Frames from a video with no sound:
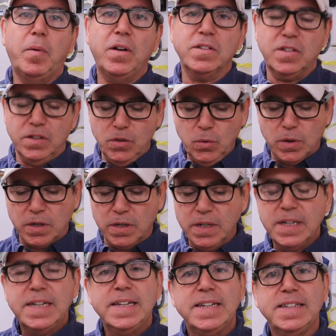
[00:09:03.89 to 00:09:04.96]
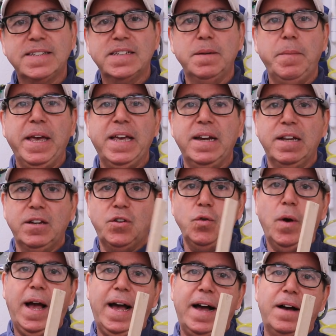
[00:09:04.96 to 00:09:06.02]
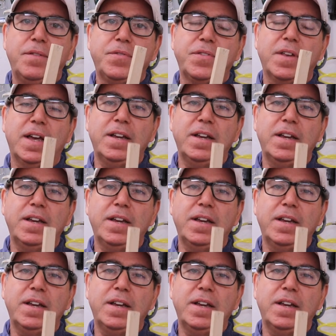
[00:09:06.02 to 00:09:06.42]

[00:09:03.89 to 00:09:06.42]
balsa lure is to make it in 2 halves.